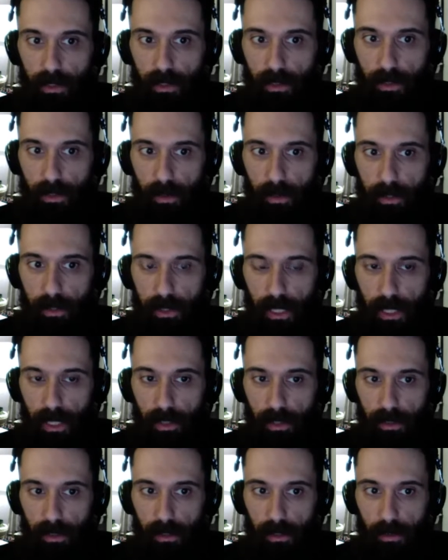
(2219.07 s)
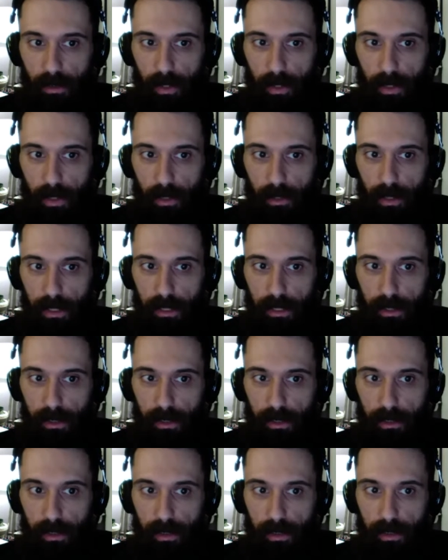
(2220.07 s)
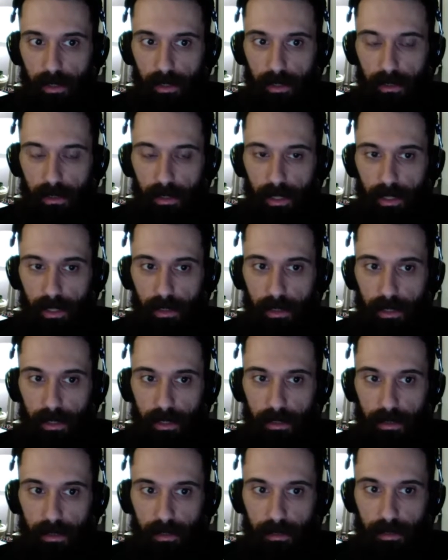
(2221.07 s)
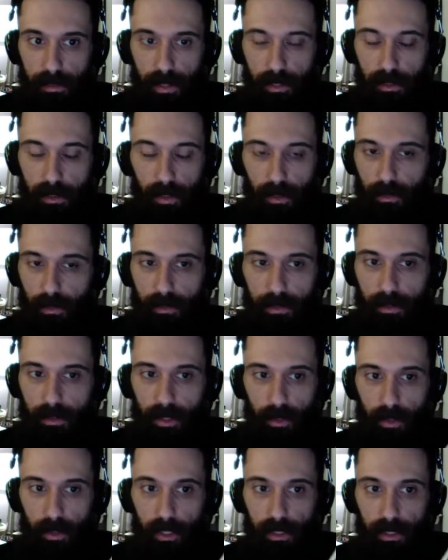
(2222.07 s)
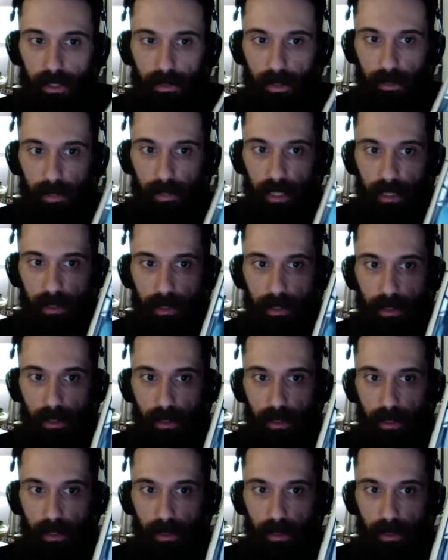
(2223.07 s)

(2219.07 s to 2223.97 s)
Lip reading: to his character, where like he's not like, I don't know. So this, to me, the